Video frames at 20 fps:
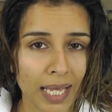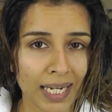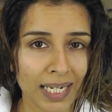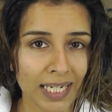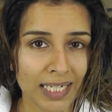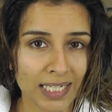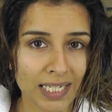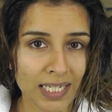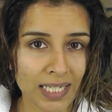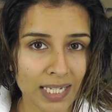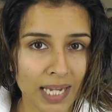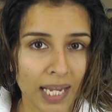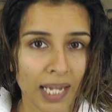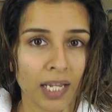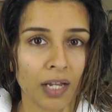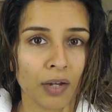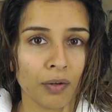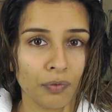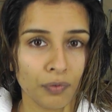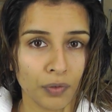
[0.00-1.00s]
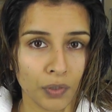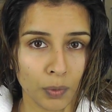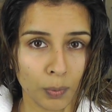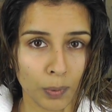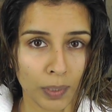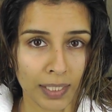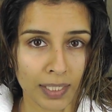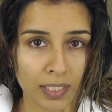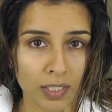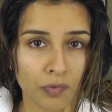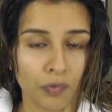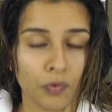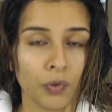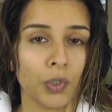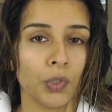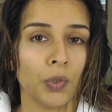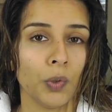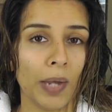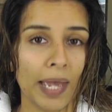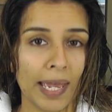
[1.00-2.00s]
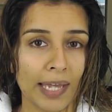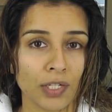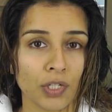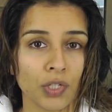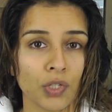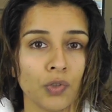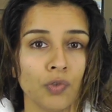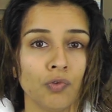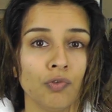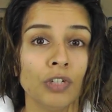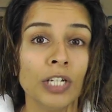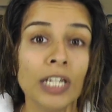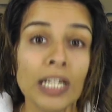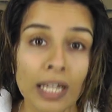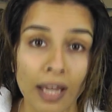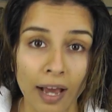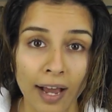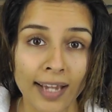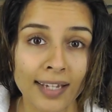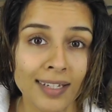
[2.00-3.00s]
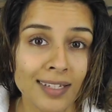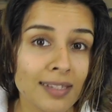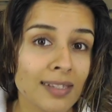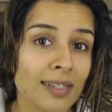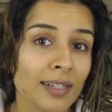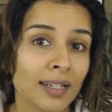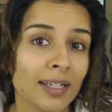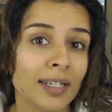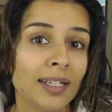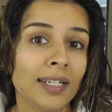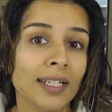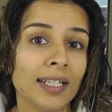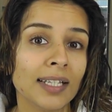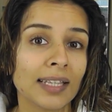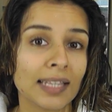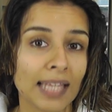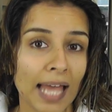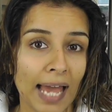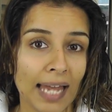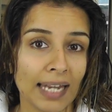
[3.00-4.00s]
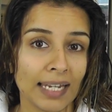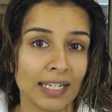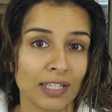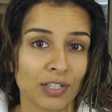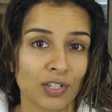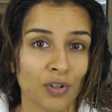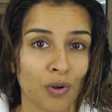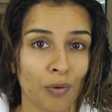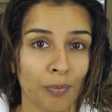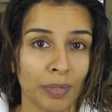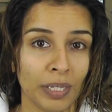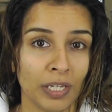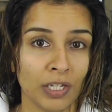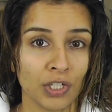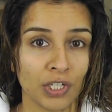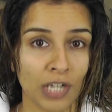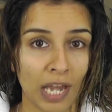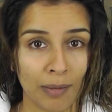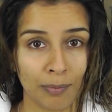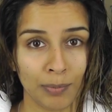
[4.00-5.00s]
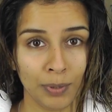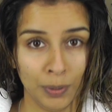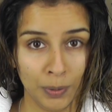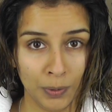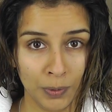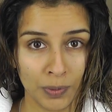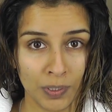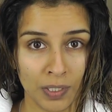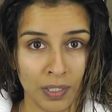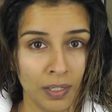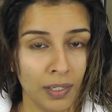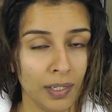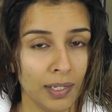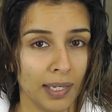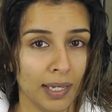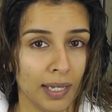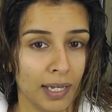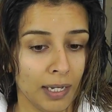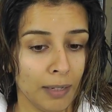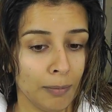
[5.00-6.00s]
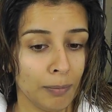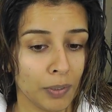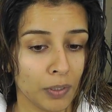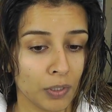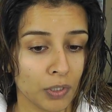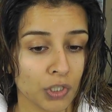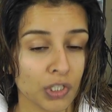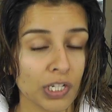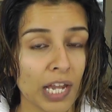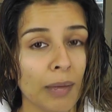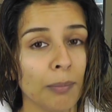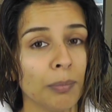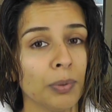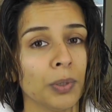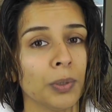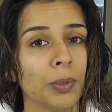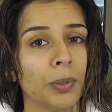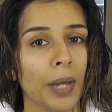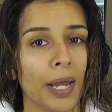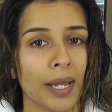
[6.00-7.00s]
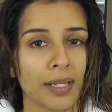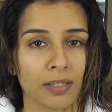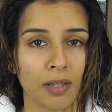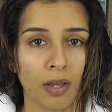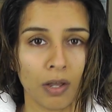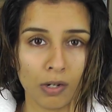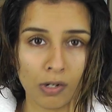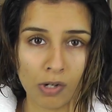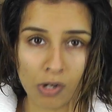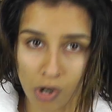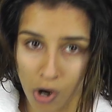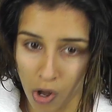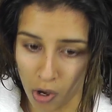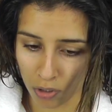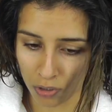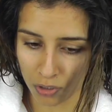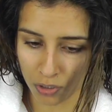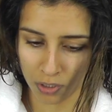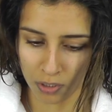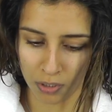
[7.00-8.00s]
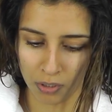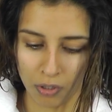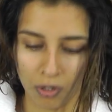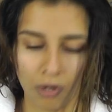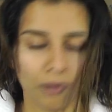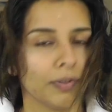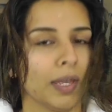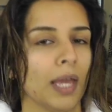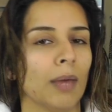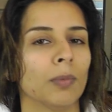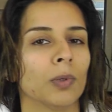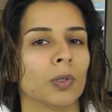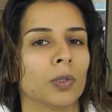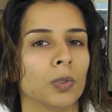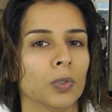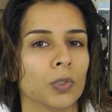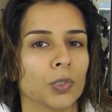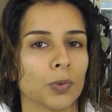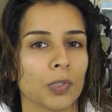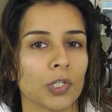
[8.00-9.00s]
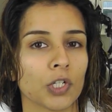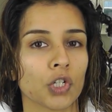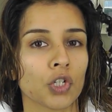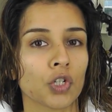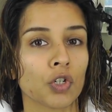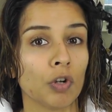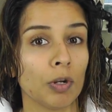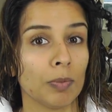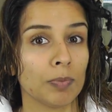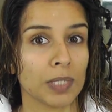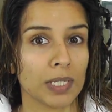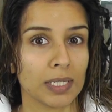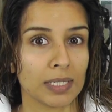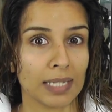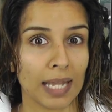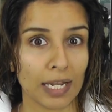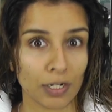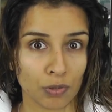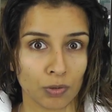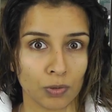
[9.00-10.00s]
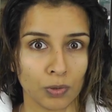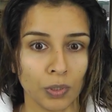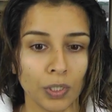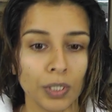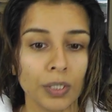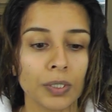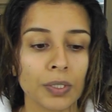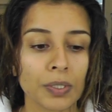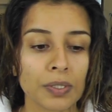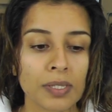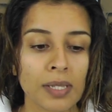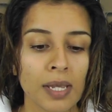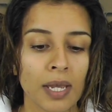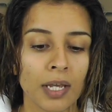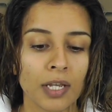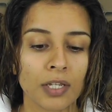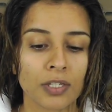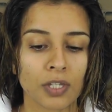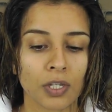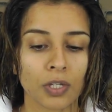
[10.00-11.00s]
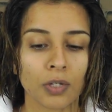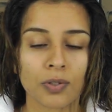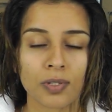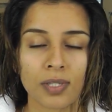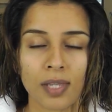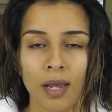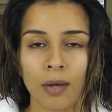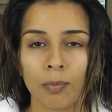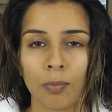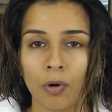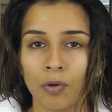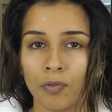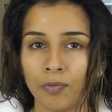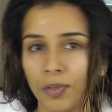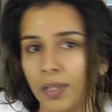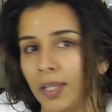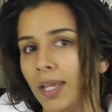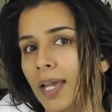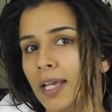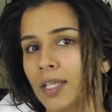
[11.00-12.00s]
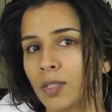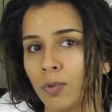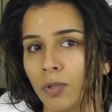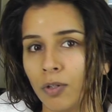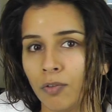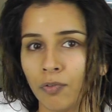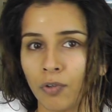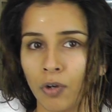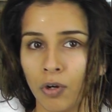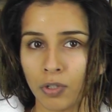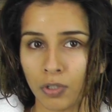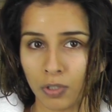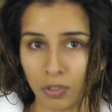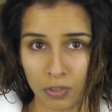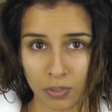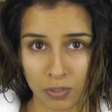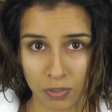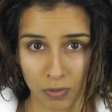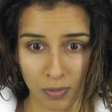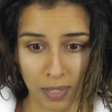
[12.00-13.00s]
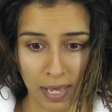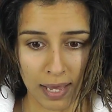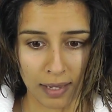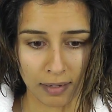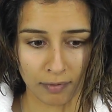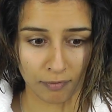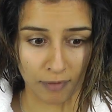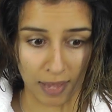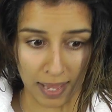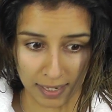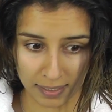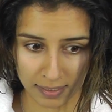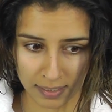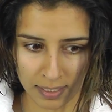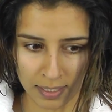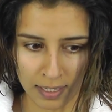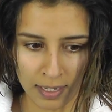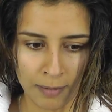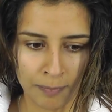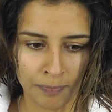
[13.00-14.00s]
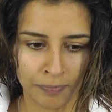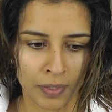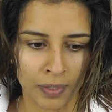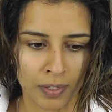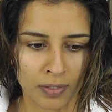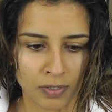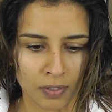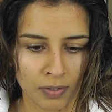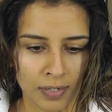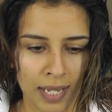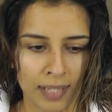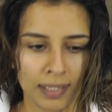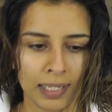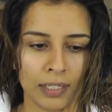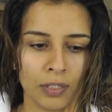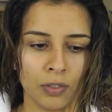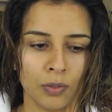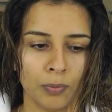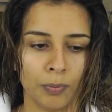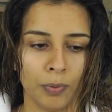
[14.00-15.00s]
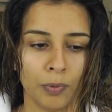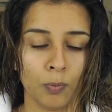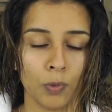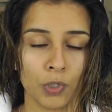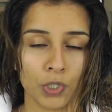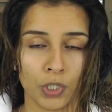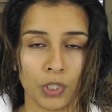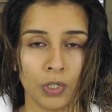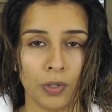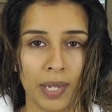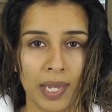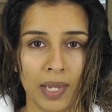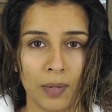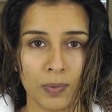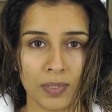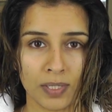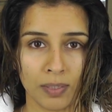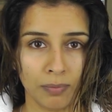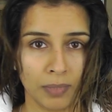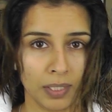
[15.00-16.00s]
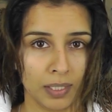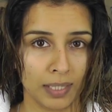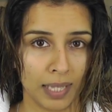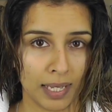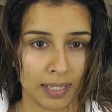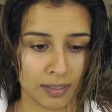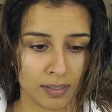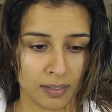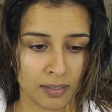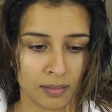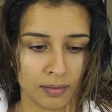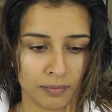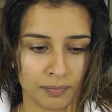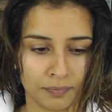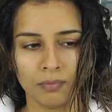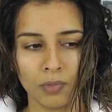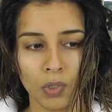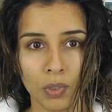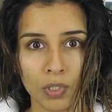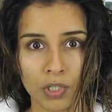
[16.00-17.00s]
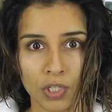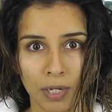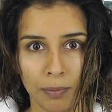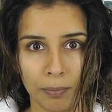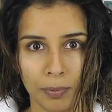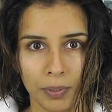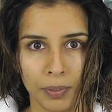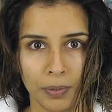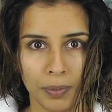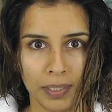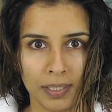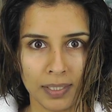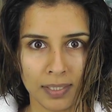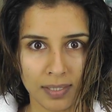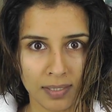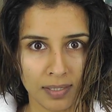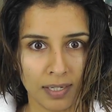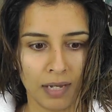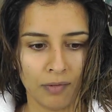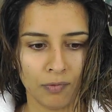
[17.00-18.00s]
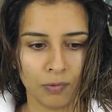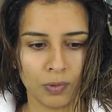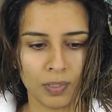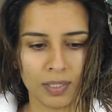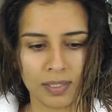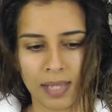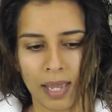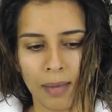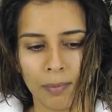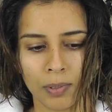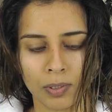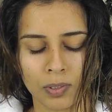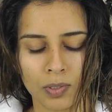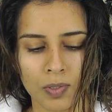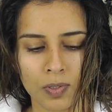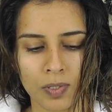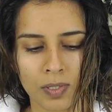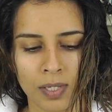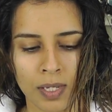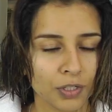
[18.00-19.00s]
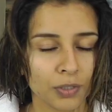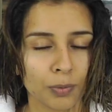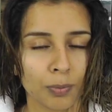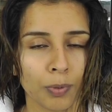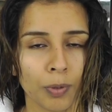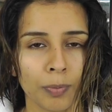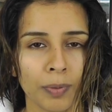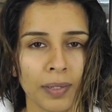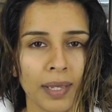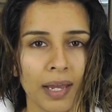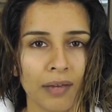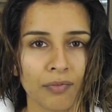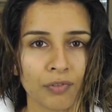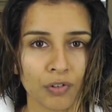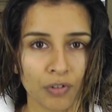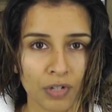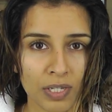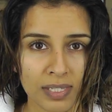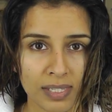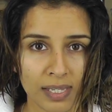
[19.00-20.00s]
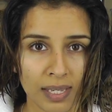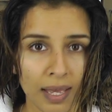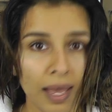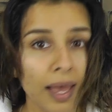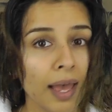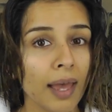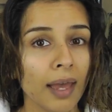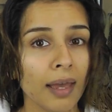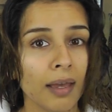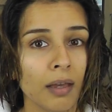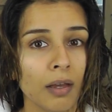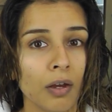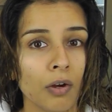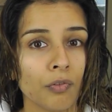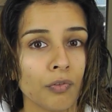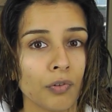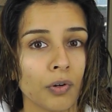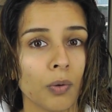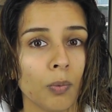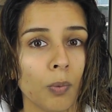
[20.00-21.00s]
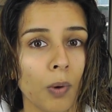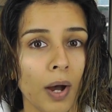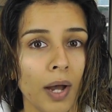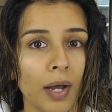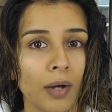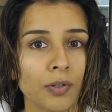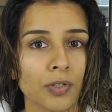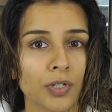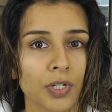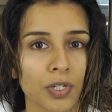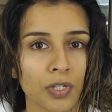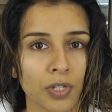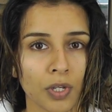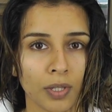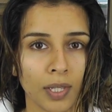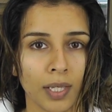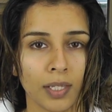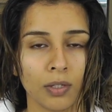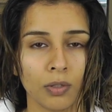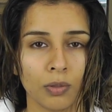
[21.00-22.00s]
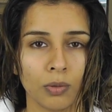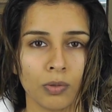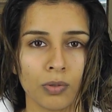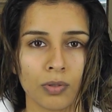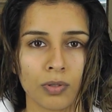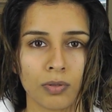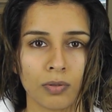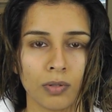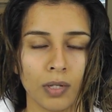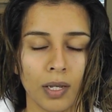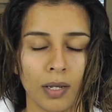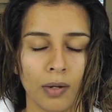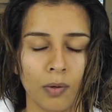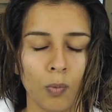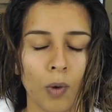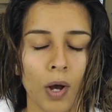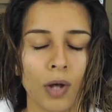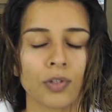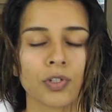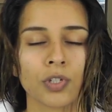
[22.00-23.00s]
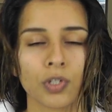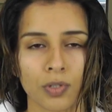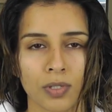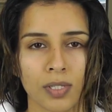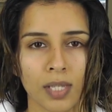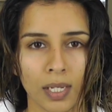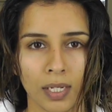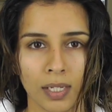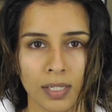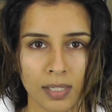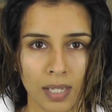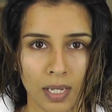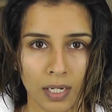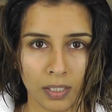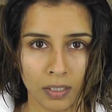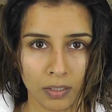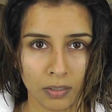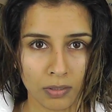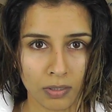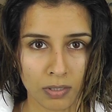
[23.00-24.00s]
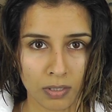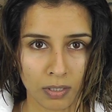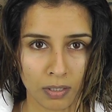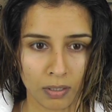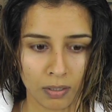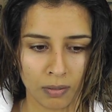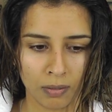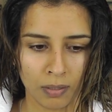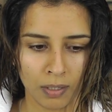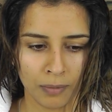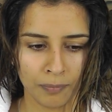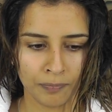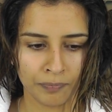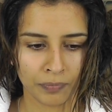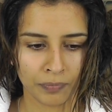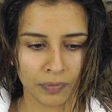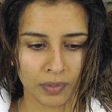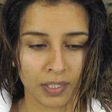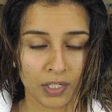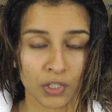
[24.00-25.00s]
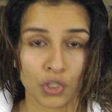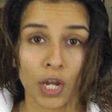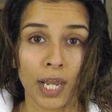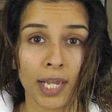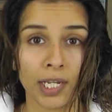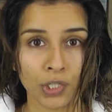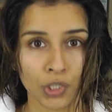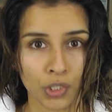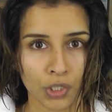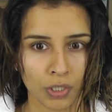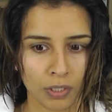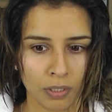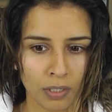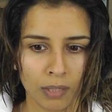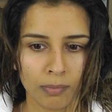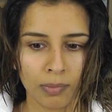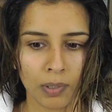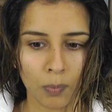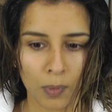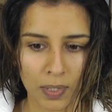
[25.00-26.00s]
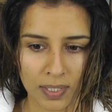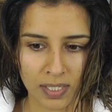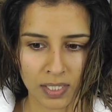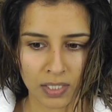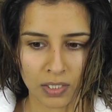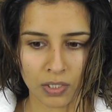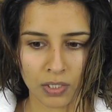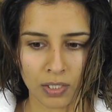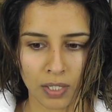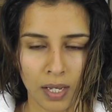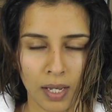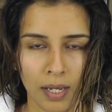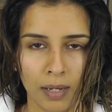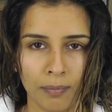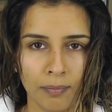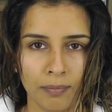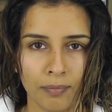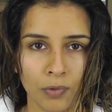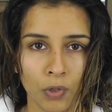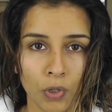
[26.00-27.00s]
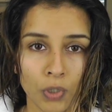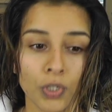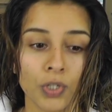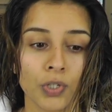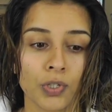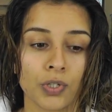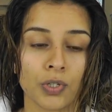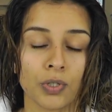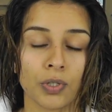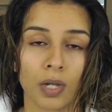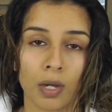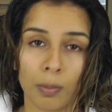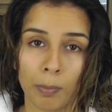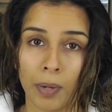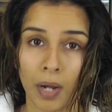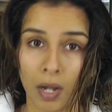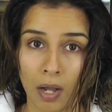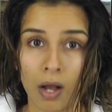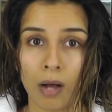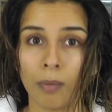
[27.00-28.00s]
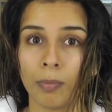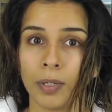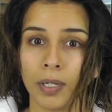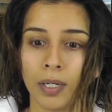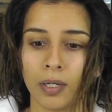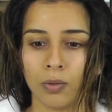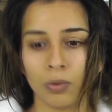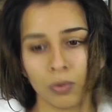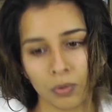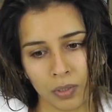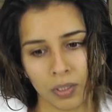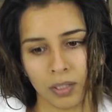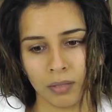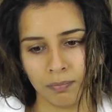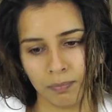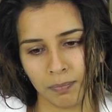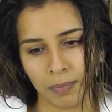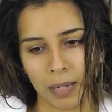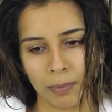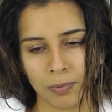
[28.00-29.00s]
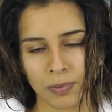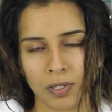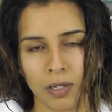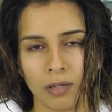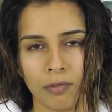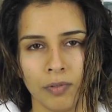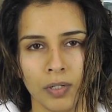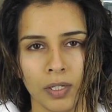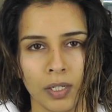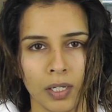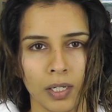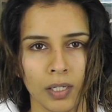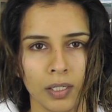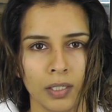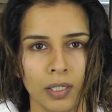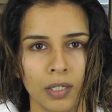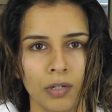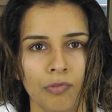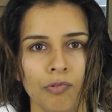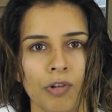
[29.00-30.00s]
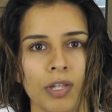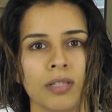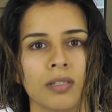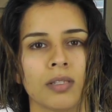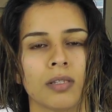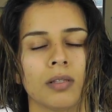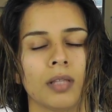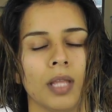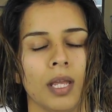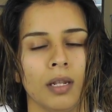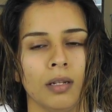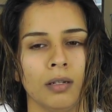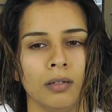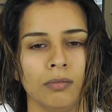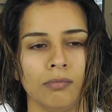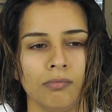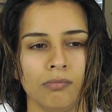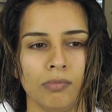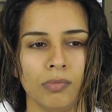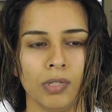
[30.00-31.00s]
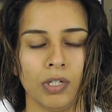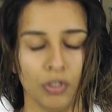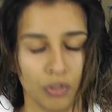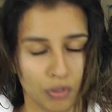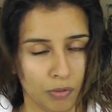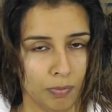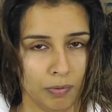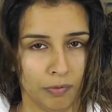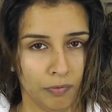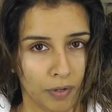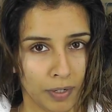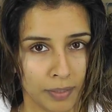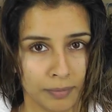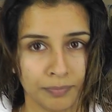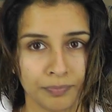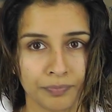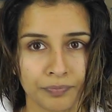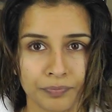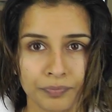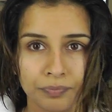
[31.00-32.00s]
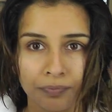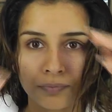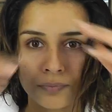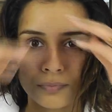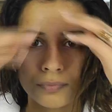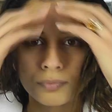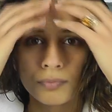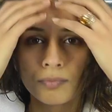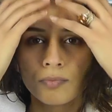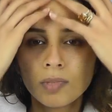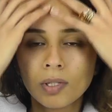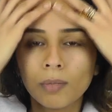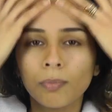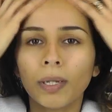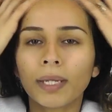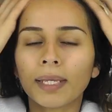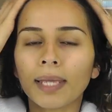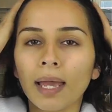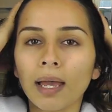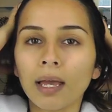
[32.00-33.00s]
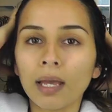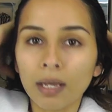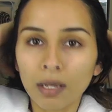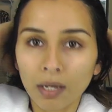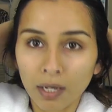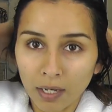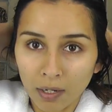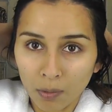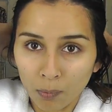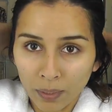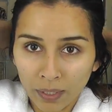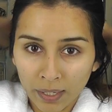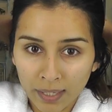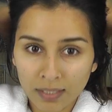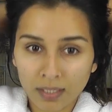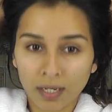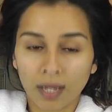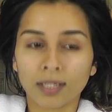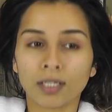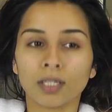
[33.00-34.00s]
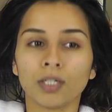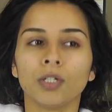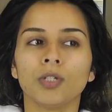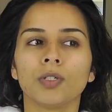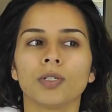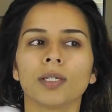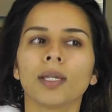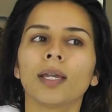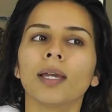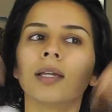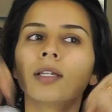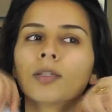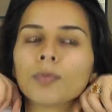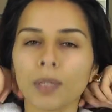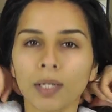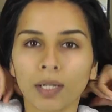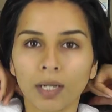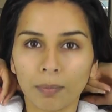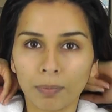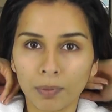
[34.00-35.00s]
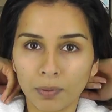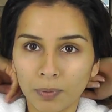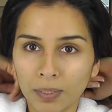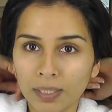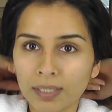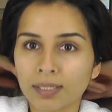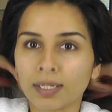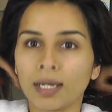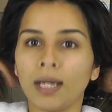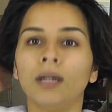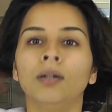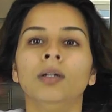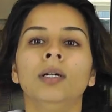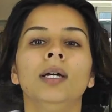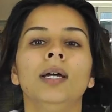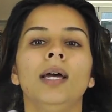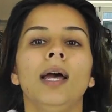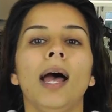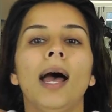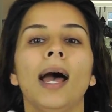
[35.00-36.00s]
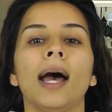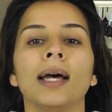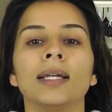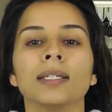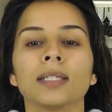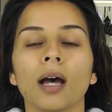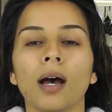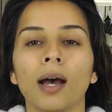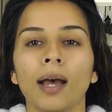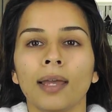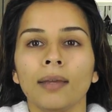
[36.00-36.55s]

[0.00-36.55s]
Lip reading: that it does take a few weeks for your hair to realise that it's not being shampooed, because shampoo has a lot of chemicals which strips its natural oils, so your scalp over the years would have got used to that fact. So now that you're washing your hair with something that's not a shampoo and it doesn't have all these chemicals, you'll probably have greasier hair for a while, just so that whilst your skin is getting used to the change. But once it's got used to the bicarbonate or the apple cider vinegar rinse, then you should be fine. But yeah, when I started using it, it's been a couple of weeks now, and